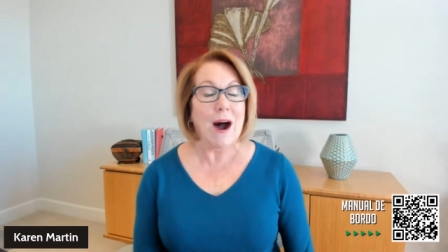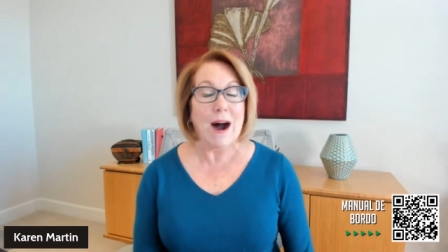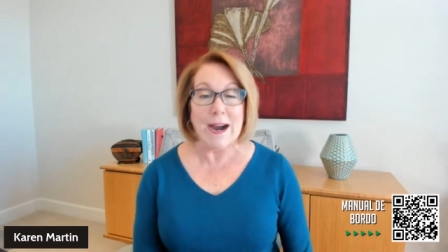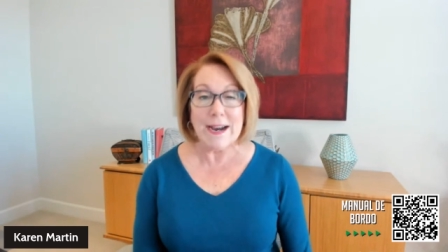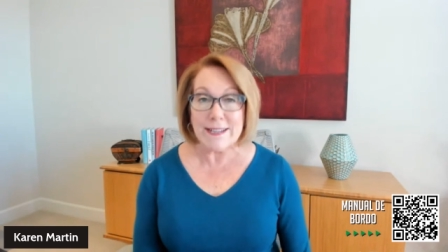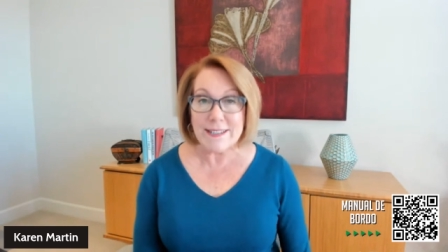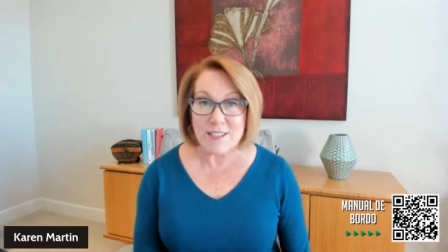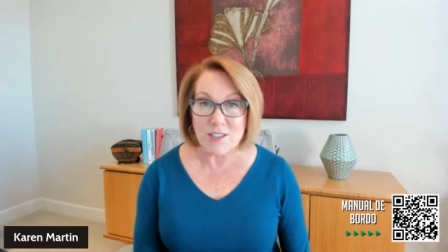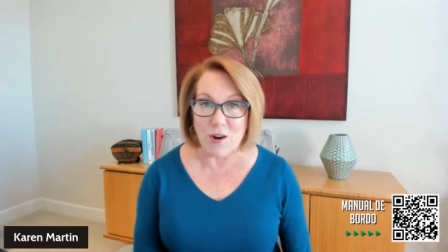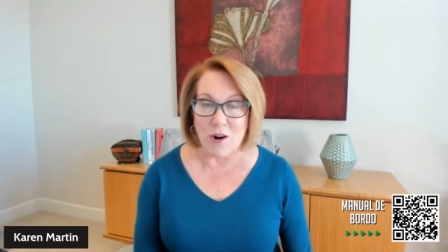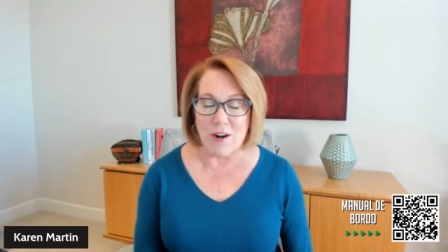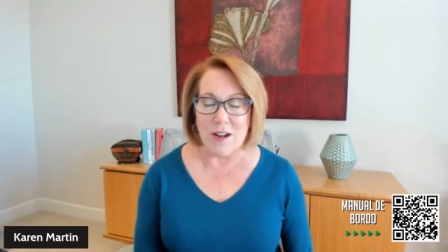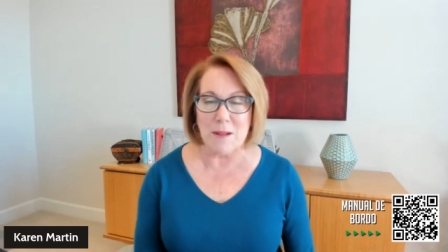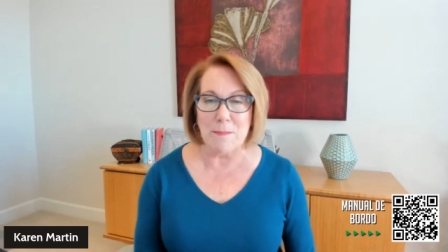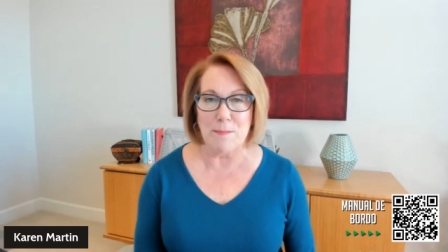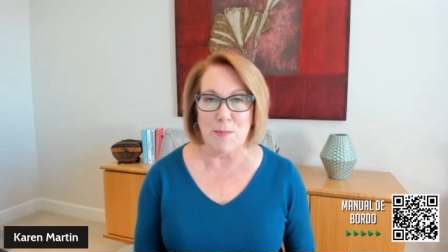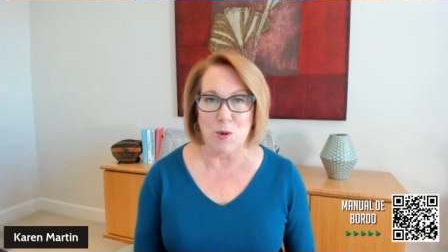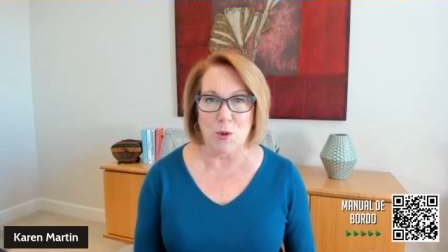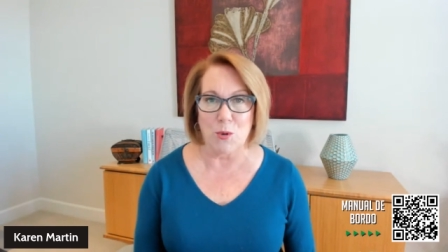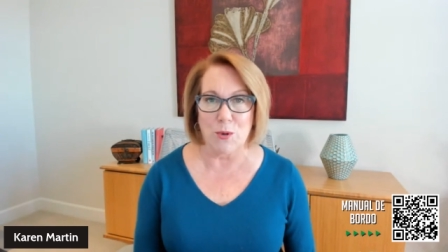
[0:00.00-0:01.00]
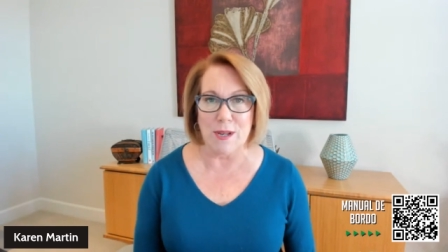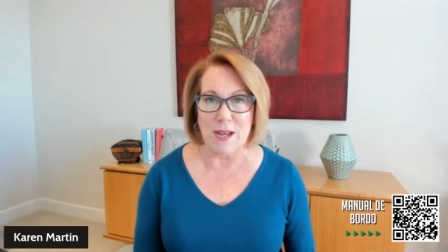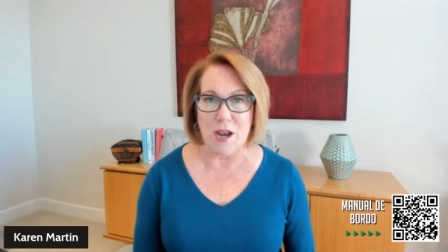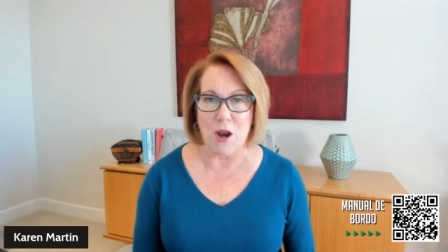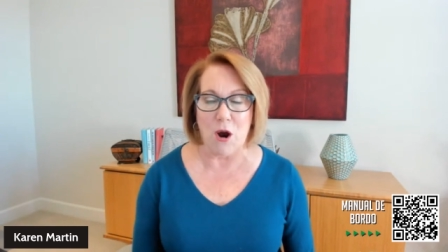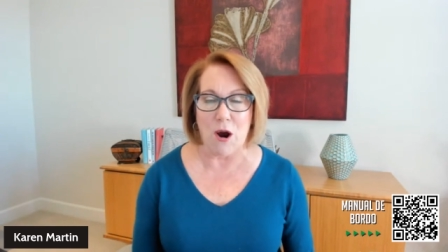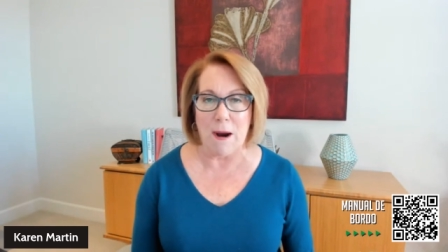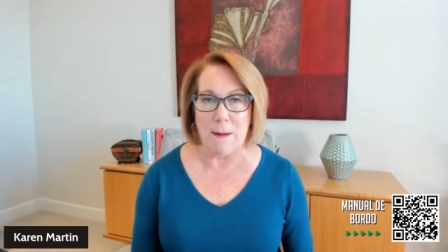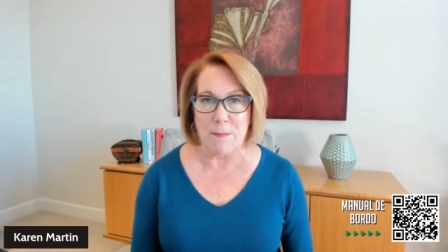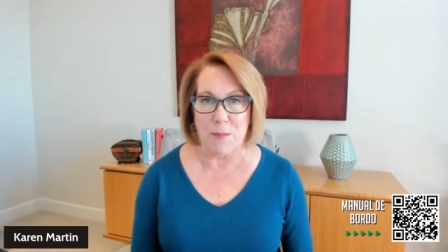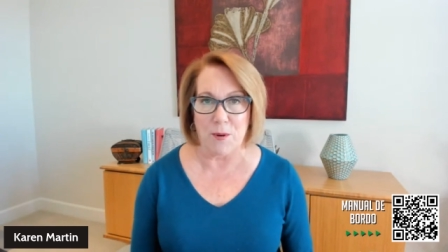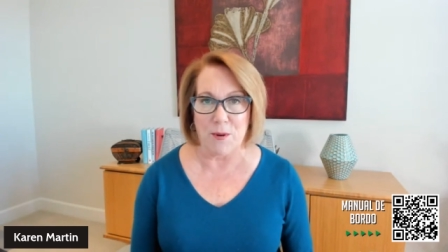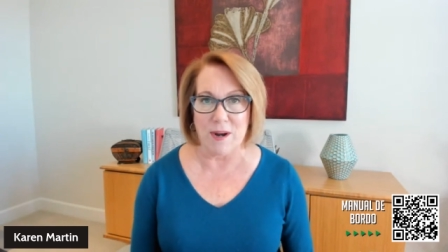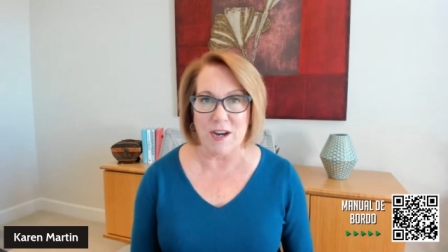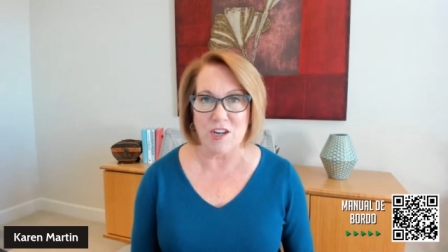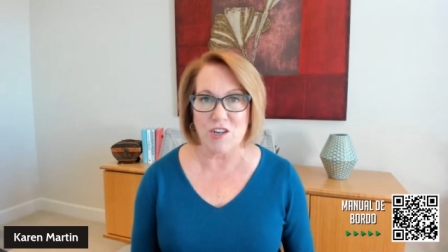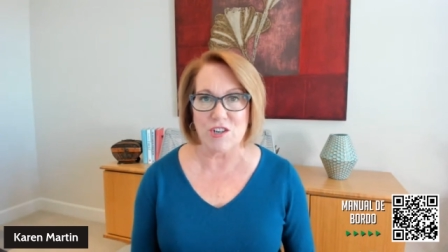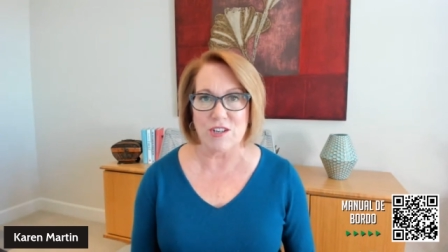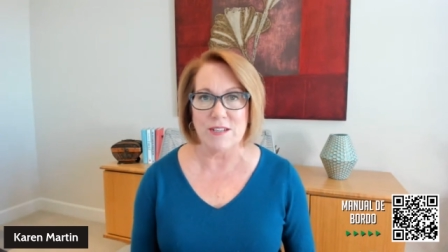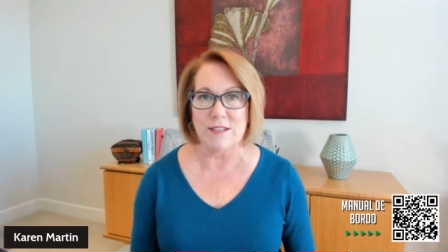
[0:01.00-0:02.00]
I started building
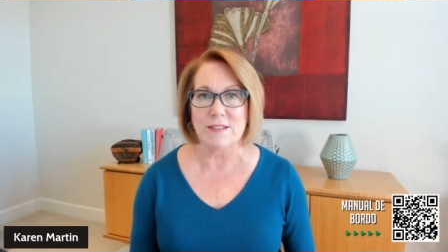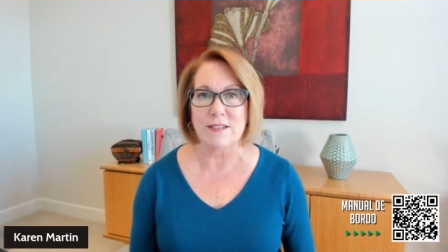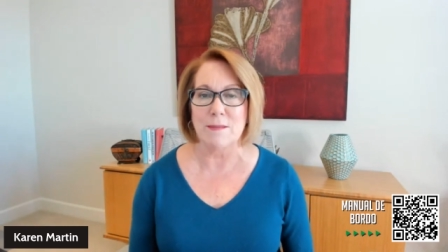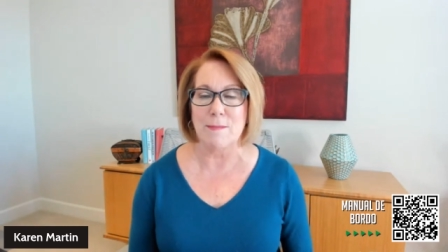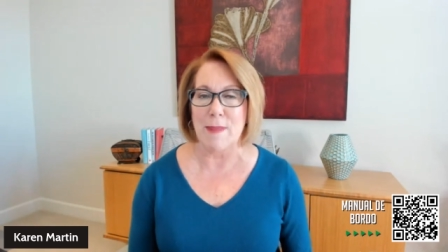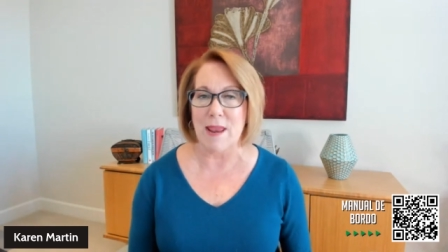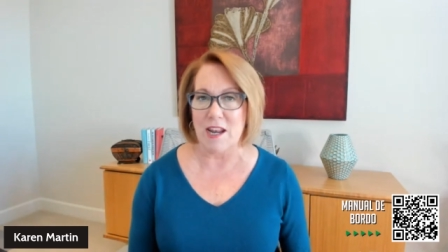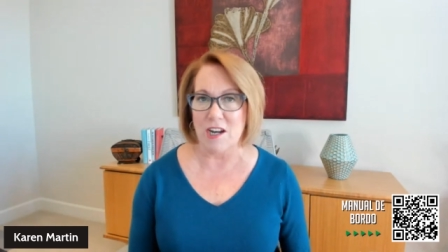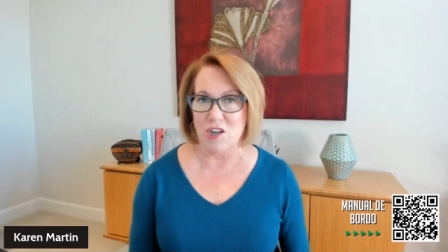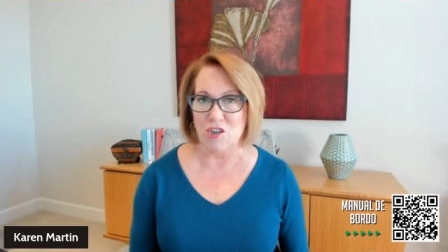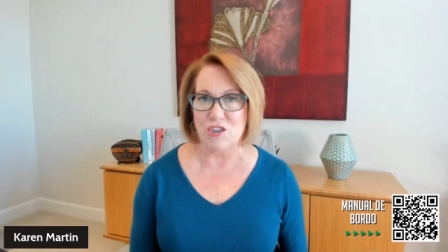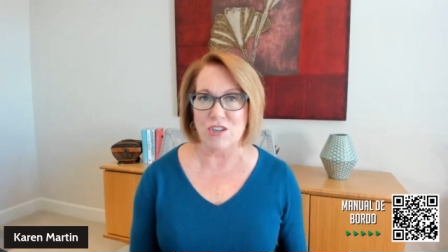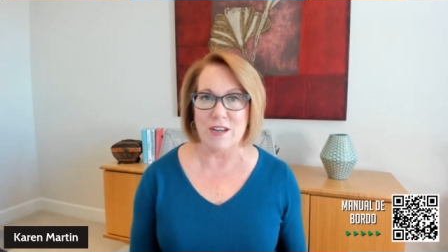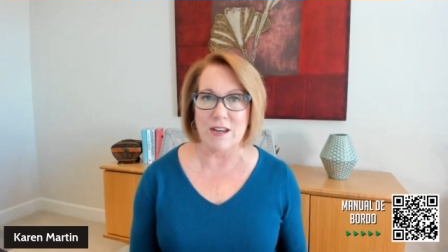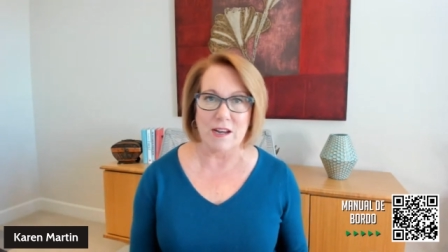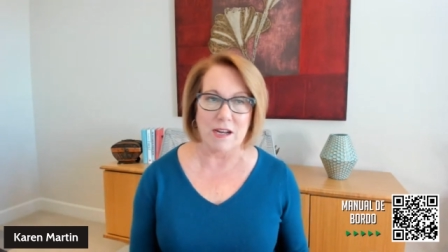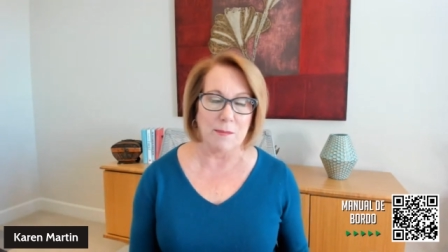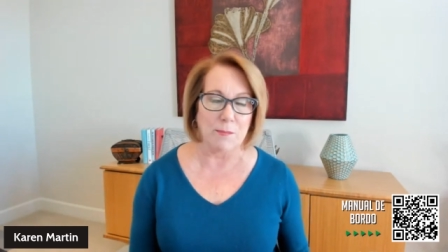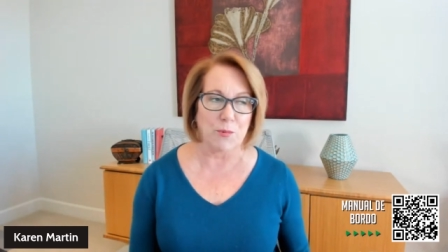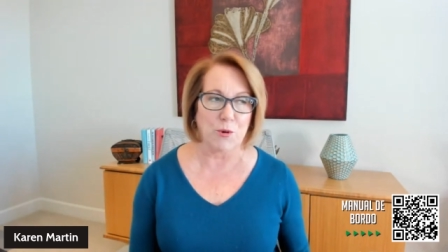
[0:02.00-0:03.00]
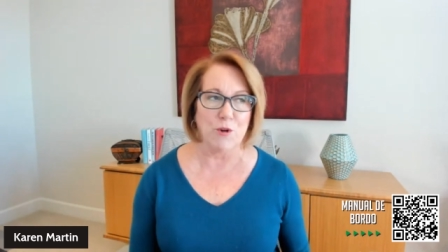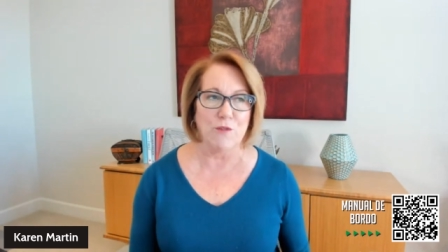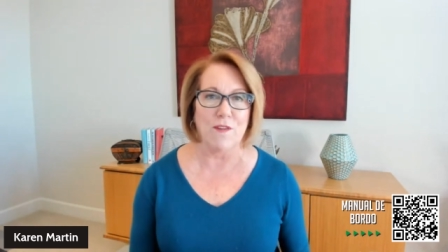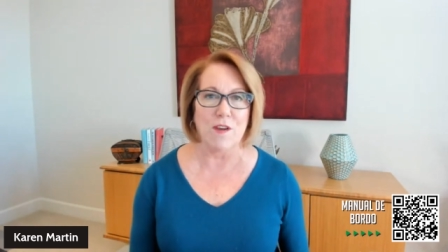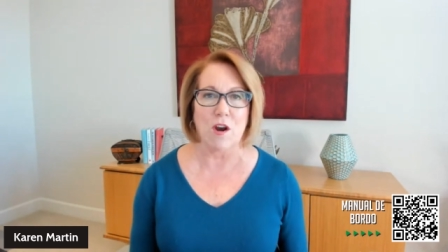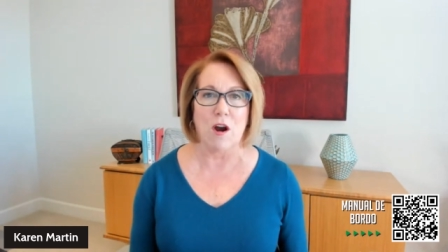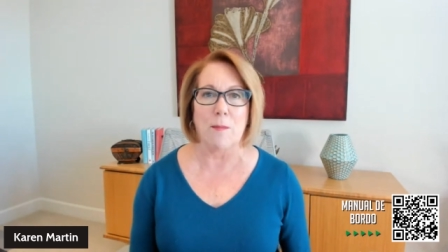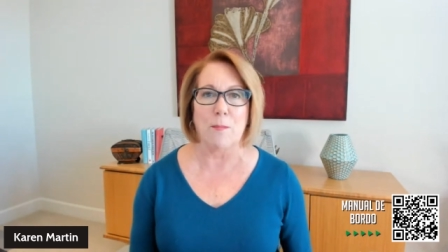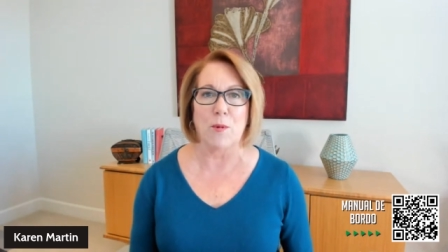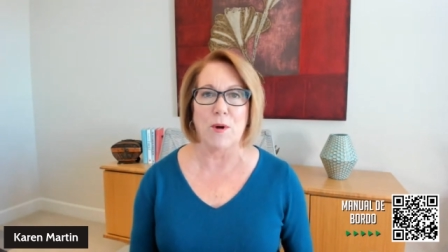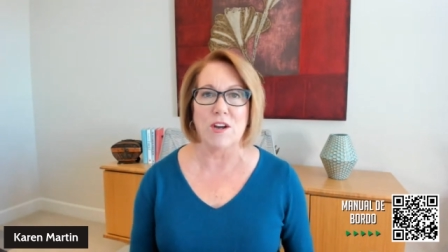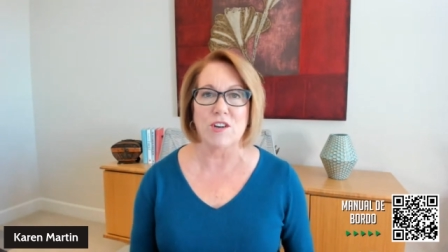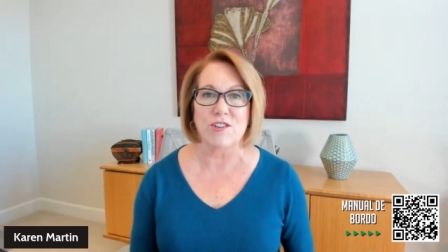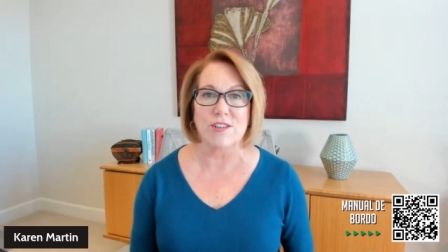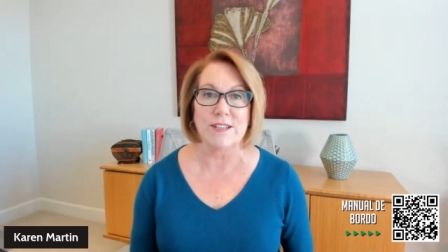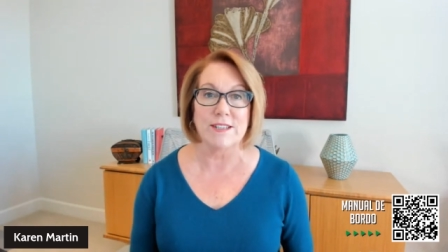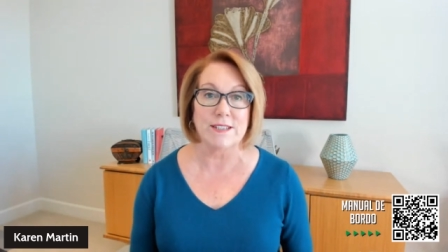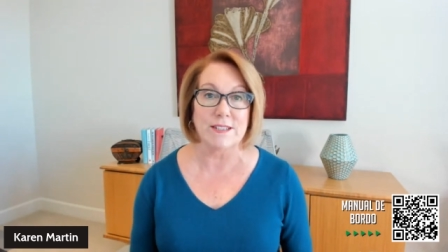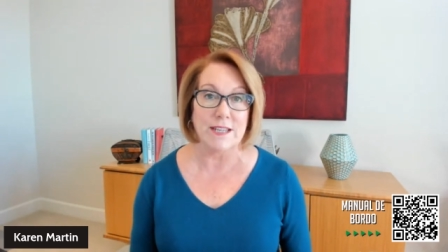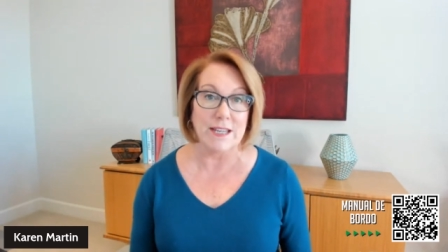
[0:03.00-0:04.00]
operations and managing and improving
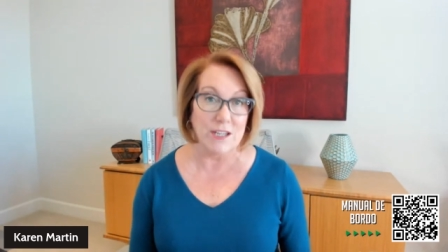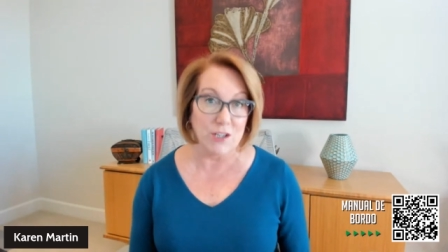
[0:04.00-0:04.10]
operations